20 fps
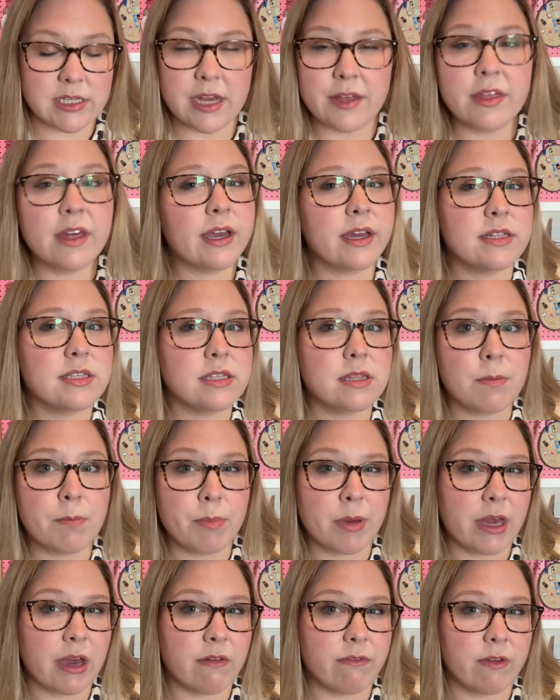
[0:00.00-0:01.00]
I think it's the
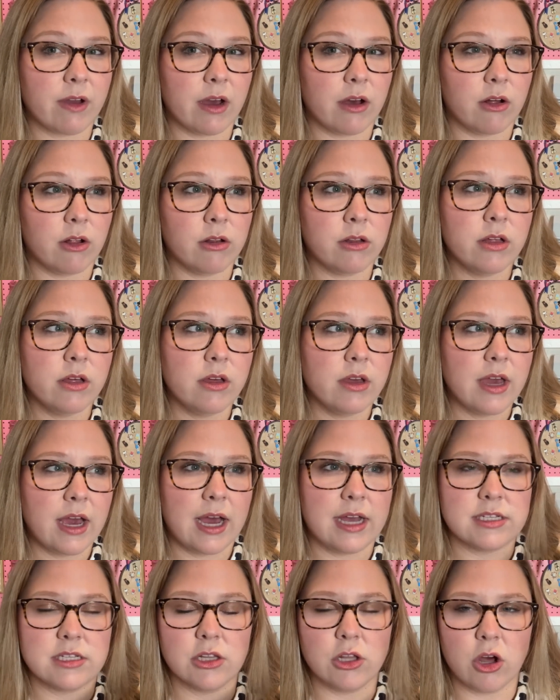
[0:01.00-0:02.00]
BFL
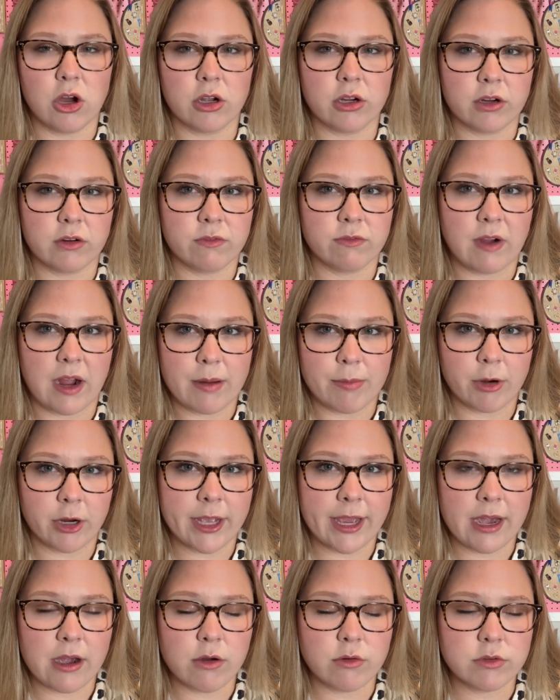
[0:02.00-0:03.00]
has a longer fiber
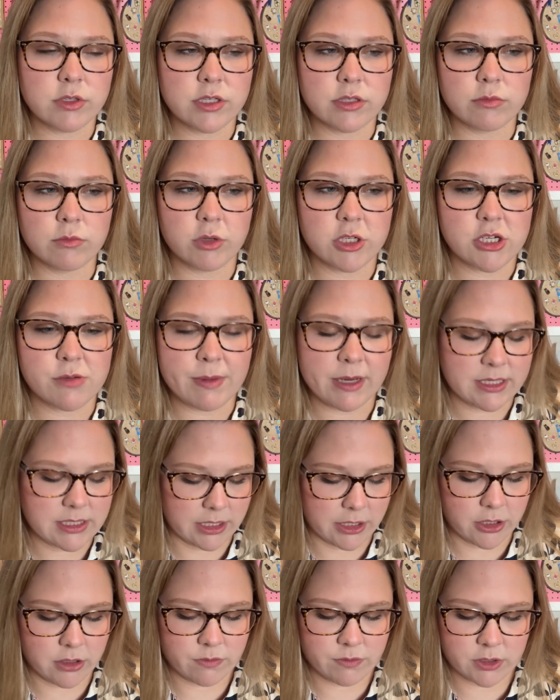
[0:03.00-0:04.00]
count, which makes
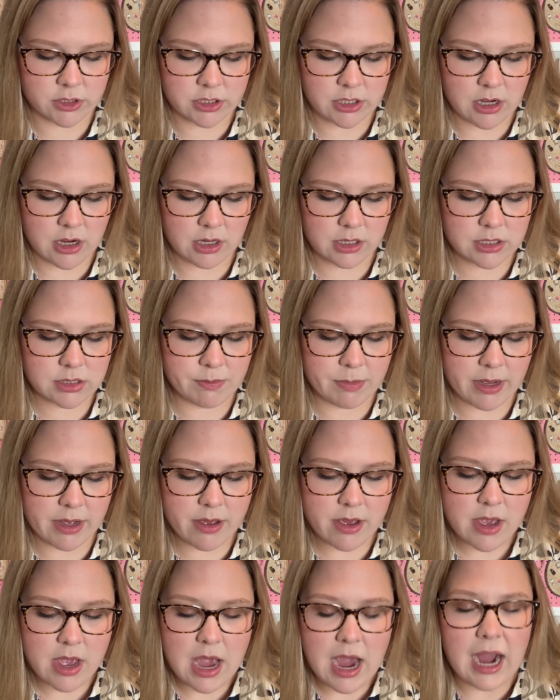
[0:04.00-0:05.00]
it good for socks, but
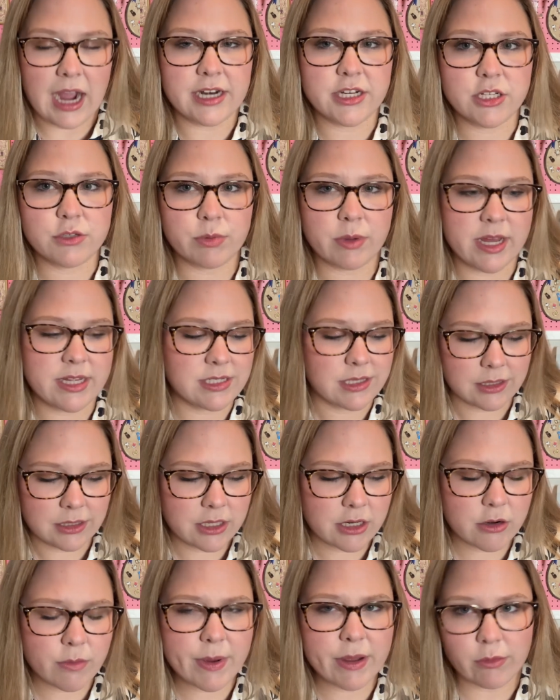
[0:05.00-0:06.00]
it's a
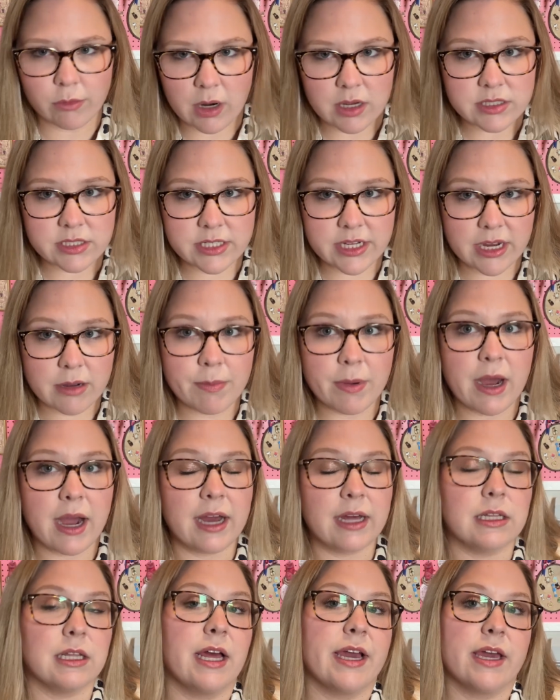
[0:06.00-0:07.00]
little bit rustic, but
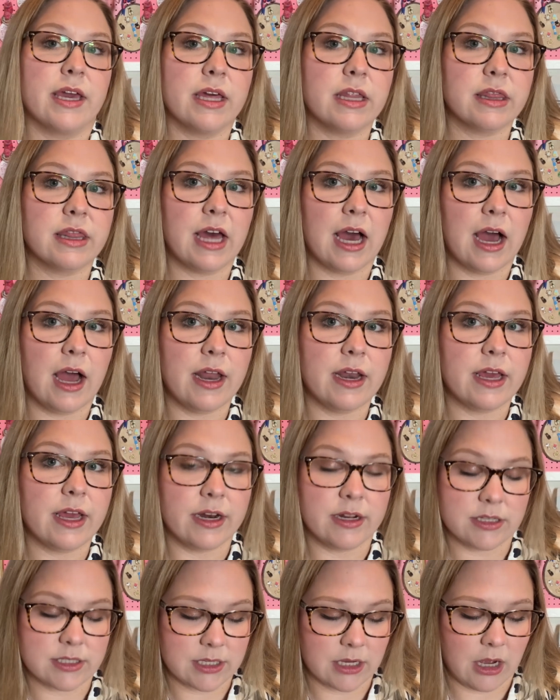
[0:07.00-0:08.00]
I like it that
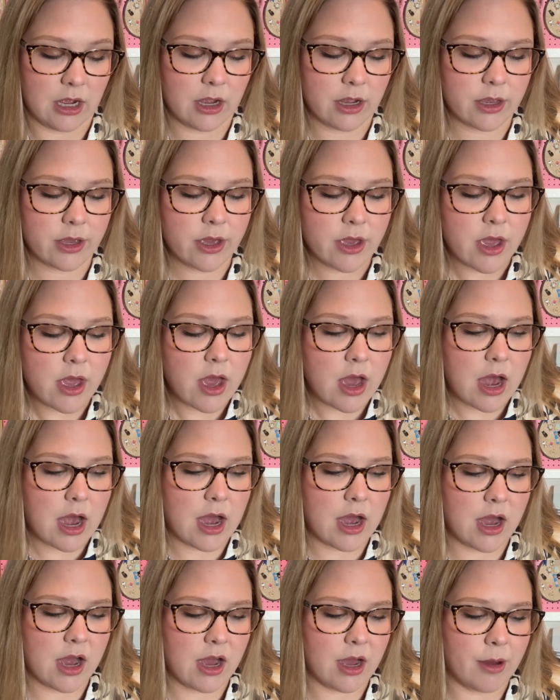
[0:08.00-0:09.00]
in a sock.
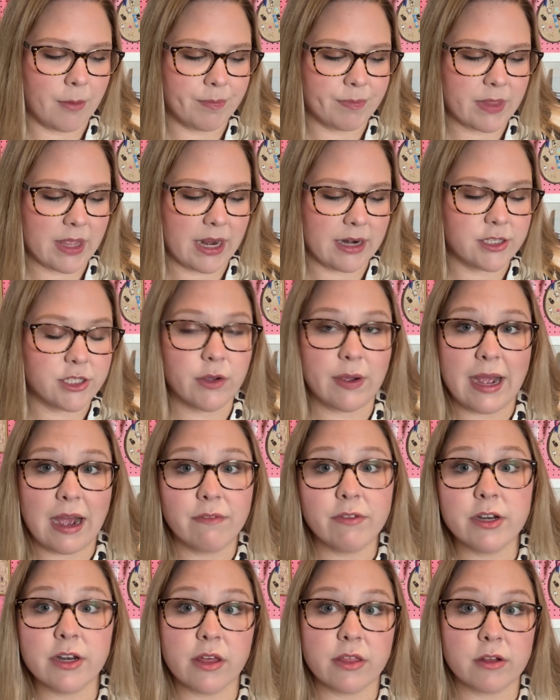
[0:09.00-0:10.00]
And so I
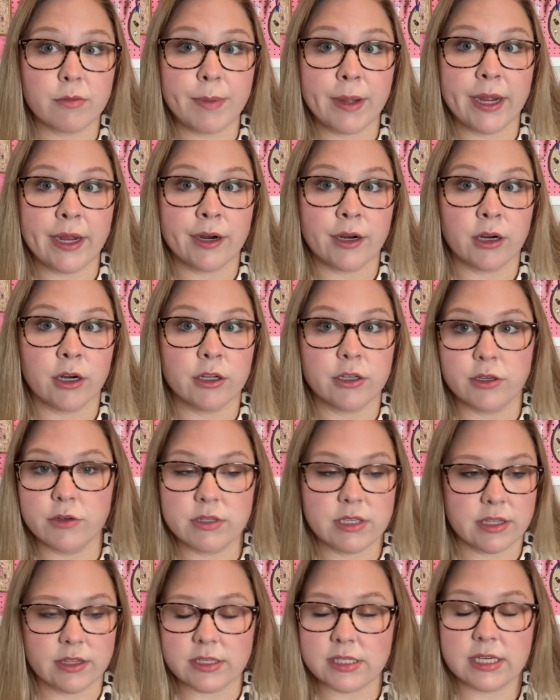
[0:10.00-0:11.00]
have another pair
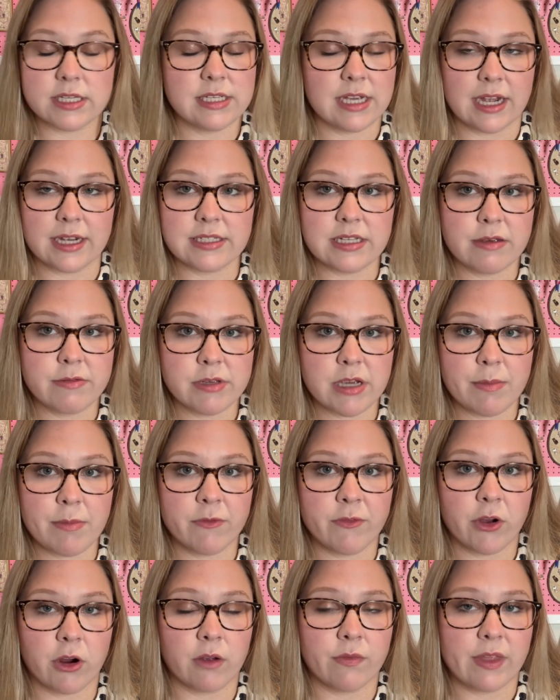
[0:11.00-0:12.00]
using this exact same type
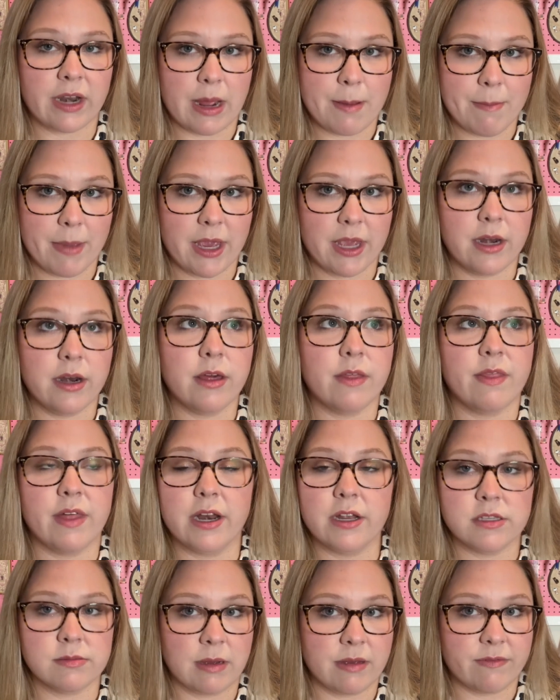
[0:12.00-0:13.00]
of yarn that I made that
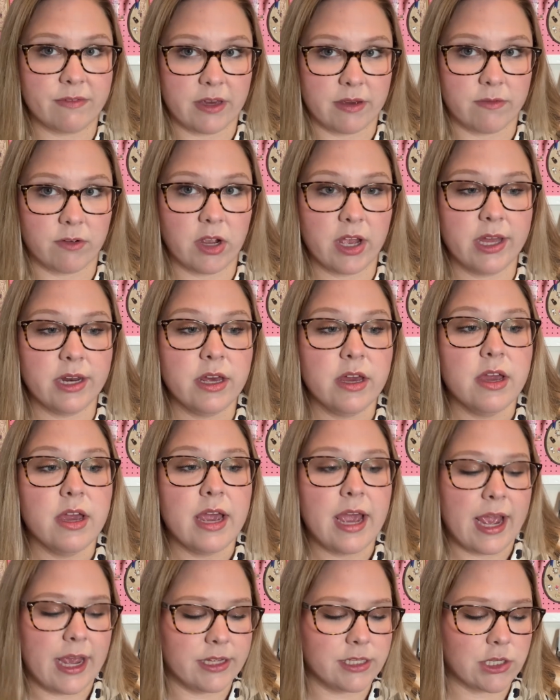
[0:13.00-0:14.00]
is my favorite.
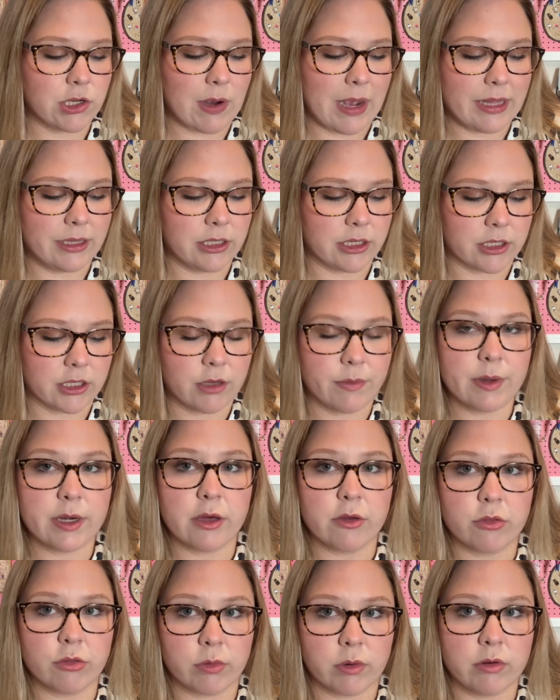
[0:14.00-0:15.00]
And so I literally would
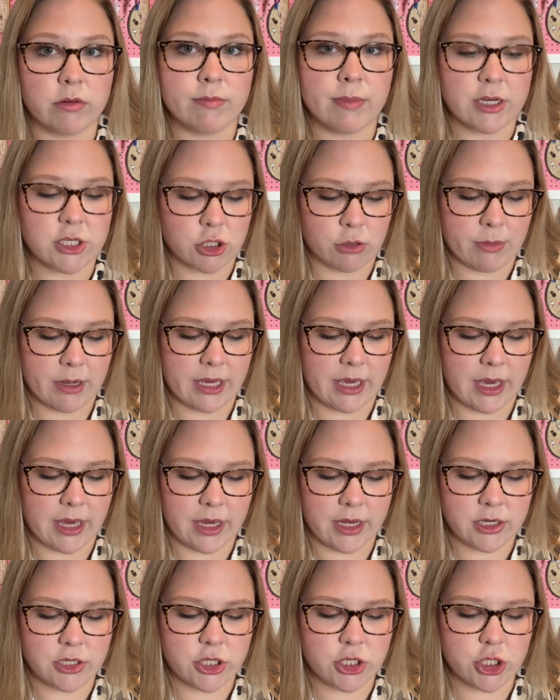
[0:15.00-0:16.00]
go through and measure my
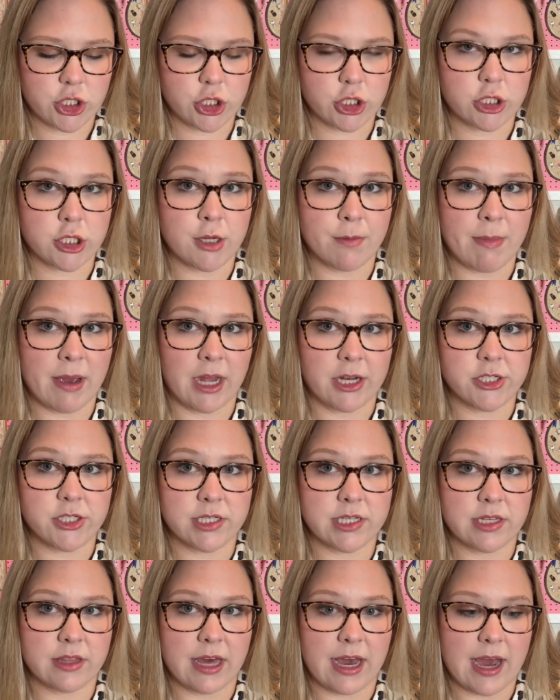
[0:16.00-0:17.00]
gauge to match it
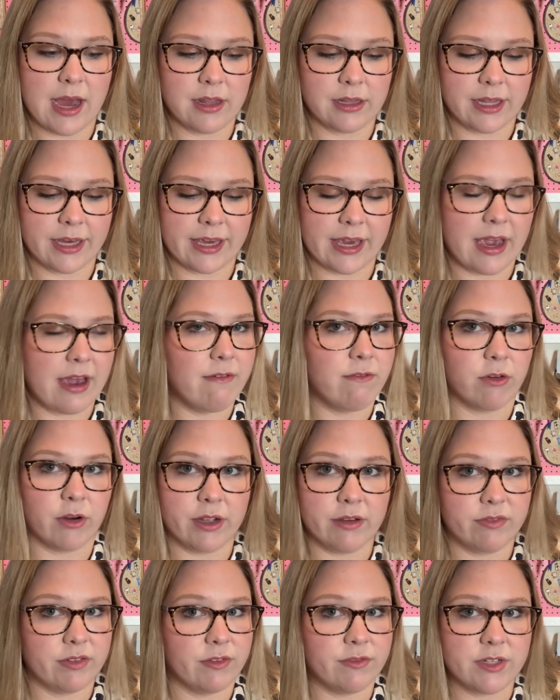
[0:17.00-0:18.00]
to that, like
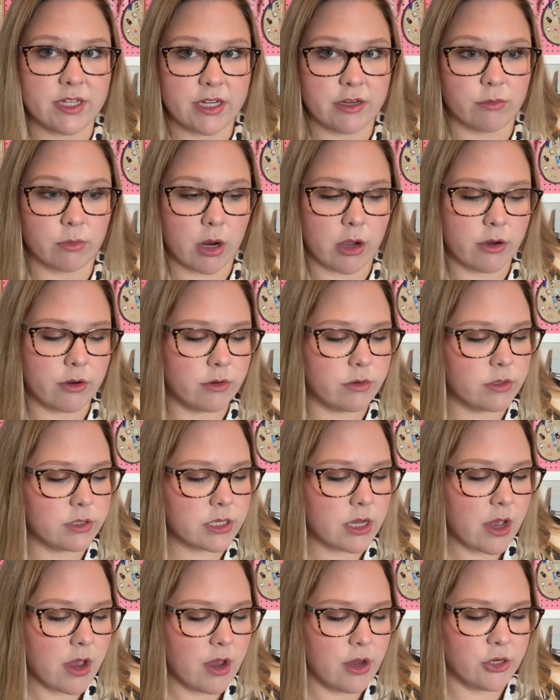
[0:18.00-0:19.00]
every 15 rows,
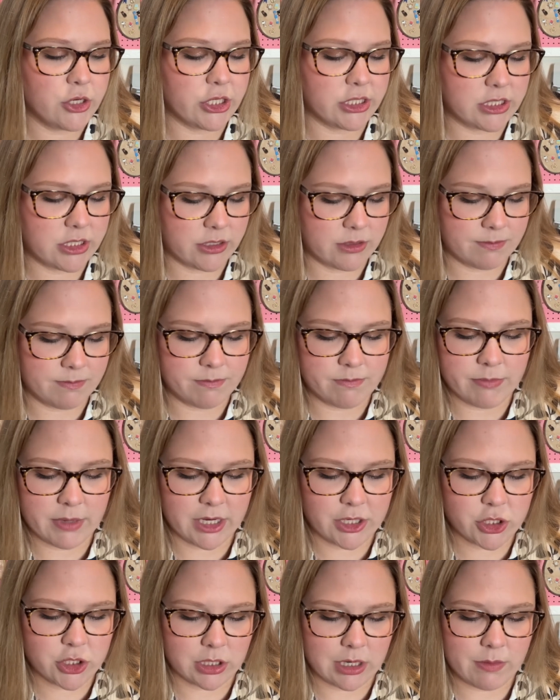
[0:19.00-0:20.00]
just to
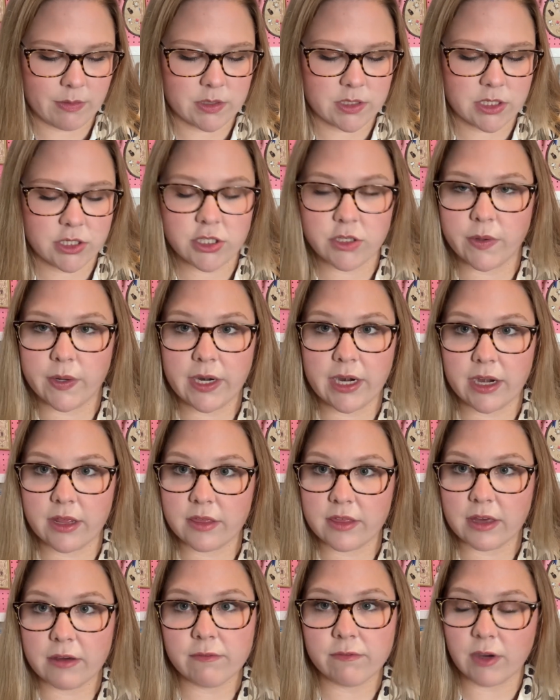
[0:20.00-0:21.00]
make sure I wasn't doing
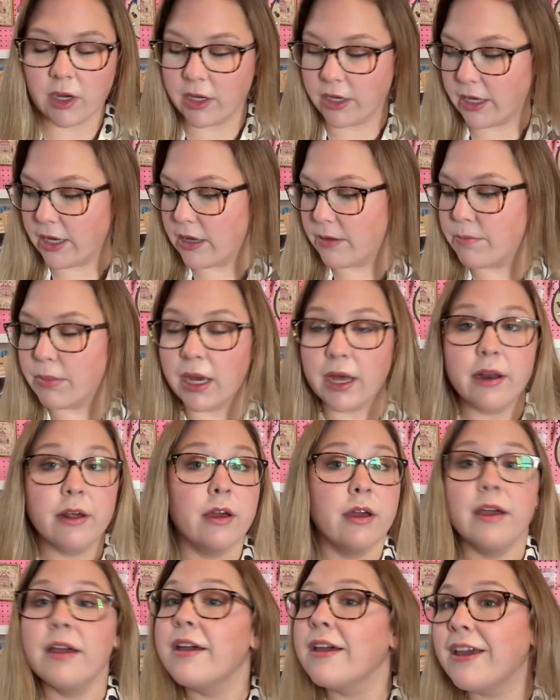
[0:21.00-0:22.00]
anything funky. But
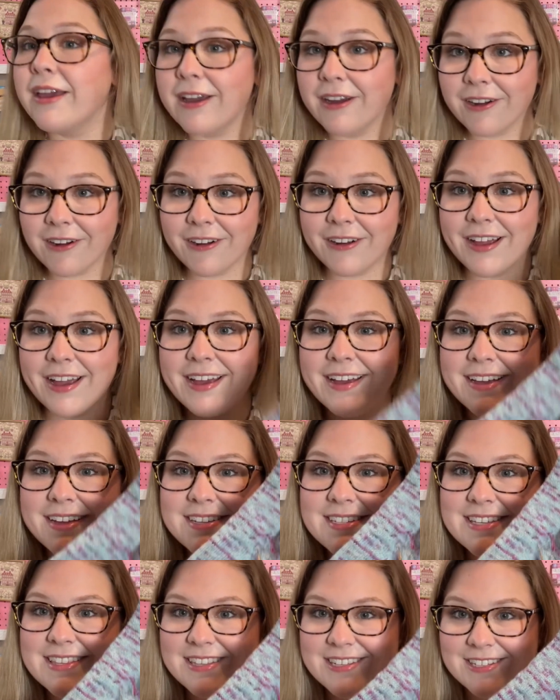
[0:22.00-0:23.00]
here
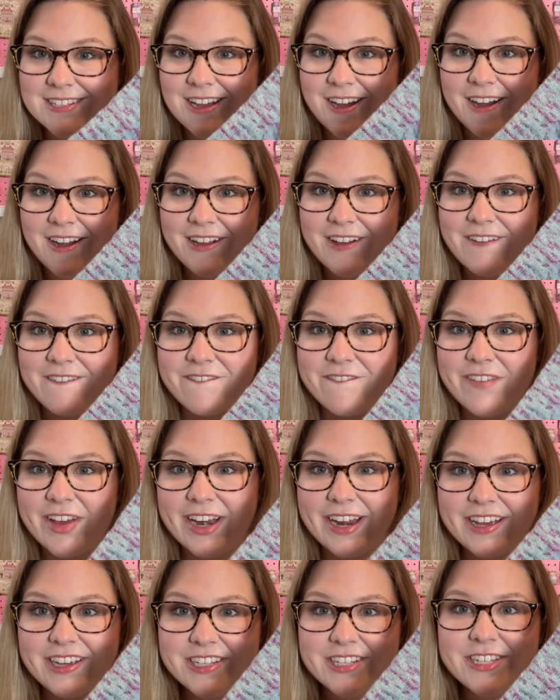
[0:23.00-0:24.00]
is the sock
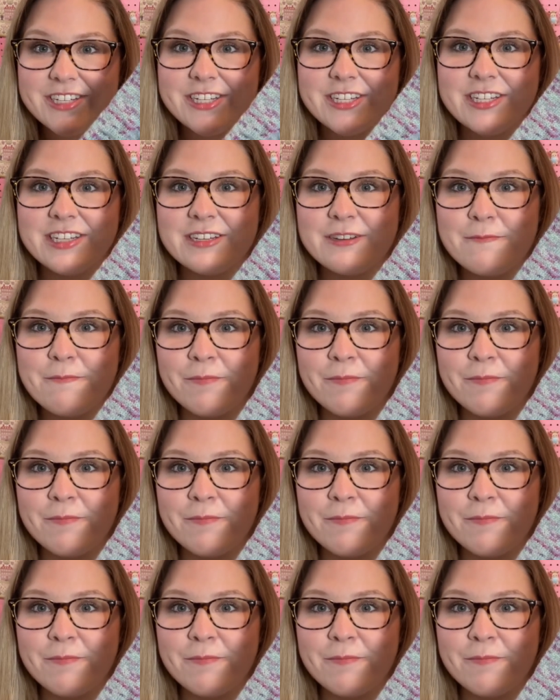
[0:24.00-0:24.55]
finished.